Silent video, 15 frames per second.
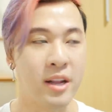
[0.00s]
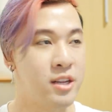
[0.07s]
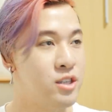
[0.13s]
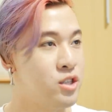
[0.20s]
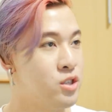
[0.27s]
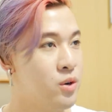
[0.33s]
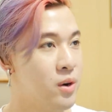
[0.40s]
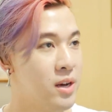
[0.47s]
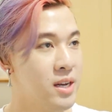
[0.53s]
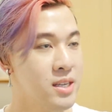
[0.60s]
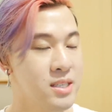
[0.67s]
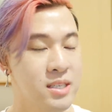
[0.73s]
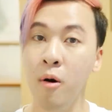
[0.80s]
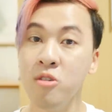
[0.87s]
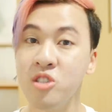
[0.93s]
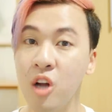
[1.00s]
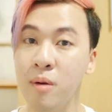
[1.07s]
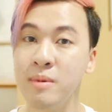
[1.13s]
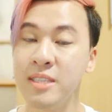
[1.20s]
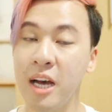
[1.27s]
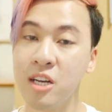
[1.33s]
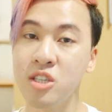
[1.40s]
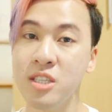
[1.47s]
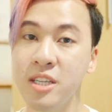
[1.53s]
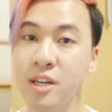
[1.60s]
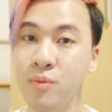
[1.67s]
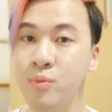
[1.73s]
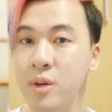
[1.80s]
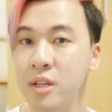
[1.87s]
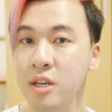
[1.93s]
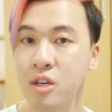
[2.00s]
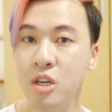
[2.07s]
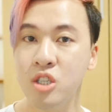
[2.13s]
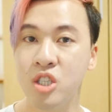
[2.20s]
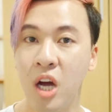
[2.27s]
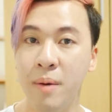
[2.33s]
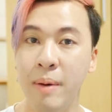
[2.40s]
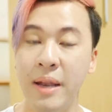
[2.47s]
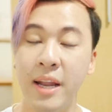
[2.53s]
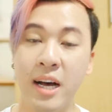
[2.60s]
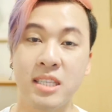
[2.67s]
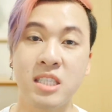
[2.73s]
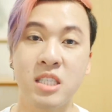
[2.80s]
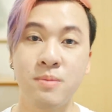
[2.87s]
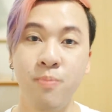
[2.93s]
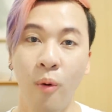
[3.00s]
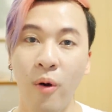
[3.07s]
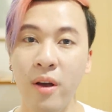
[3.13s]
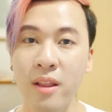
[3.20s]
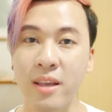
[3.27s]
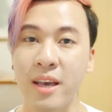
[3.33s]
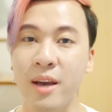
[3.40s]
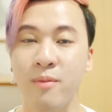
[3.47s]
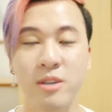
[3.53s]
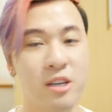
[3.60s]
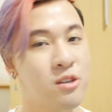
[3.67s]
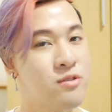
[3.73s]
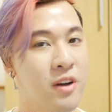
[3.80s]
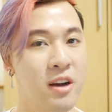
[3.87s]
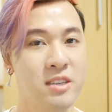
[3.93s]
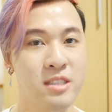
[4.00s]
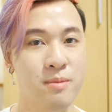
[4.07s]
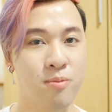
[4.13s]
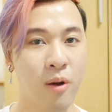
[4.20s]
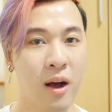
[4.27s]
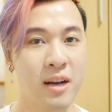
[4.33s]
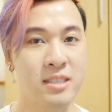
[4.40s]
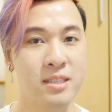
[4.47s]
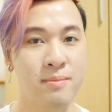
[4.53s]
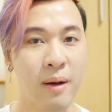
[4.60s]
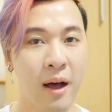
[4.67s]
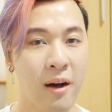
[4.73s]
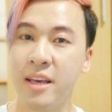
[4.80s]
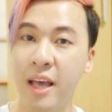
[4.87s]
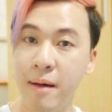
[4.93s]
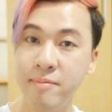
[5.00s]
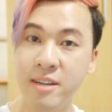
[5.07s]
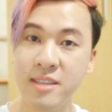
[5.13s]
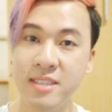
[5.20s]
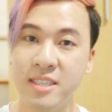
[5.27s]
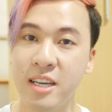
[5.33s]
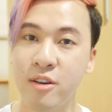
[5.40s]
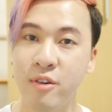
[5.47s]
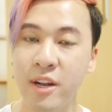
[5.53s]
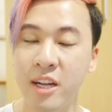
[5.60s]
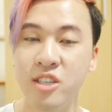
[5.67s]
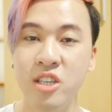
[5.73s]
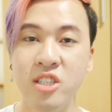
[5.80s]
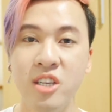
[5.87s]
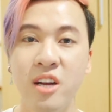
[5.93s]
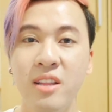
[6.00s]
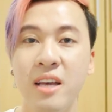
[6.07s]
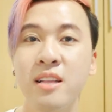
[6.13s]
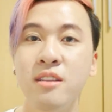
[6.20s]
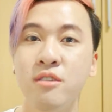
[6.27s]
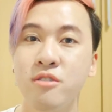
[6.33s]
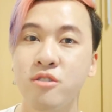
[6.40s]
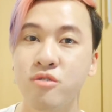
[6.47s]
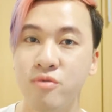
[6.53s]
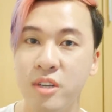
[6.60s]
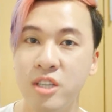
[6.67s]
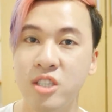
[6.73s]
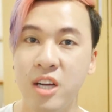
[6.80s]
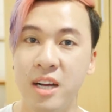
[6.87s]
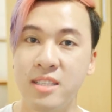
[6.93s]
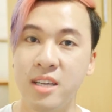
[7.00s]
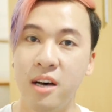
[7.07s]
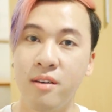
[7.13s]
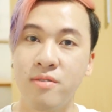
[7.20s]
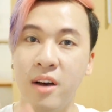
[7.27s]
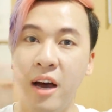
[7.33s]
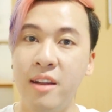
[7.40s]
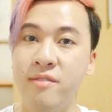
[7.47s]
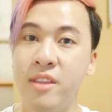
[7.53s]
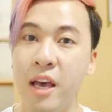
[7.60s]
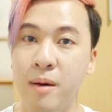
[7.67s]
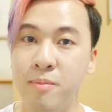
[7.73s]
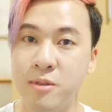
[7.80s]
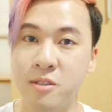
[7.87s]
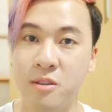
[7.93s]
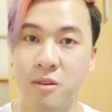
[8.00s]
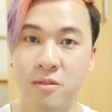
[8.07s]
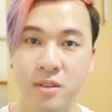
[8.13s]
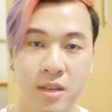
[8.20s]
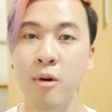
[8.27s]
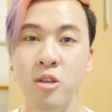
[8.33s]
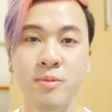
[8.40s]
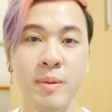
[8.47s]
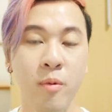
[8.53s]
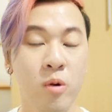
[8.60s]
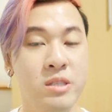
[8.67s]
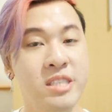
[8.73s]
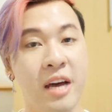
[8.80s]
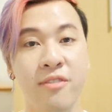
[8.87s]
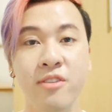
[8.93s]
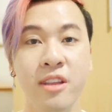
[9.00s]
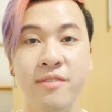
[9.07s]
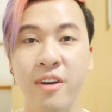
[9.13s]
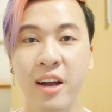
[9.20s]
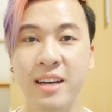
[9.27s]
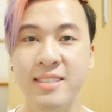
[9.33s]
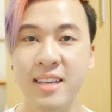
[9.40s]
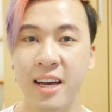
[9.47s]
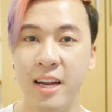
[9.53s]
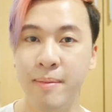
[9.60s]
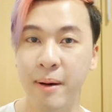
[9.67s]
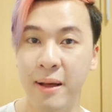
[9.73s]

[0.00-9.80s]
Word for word: and enjoy it. Most armies actually did a really good job at not not spoiling it, which I was very surprised about. They kept it a secret and just shared like little screenshots of kind of the episode. Most people were definitely very excited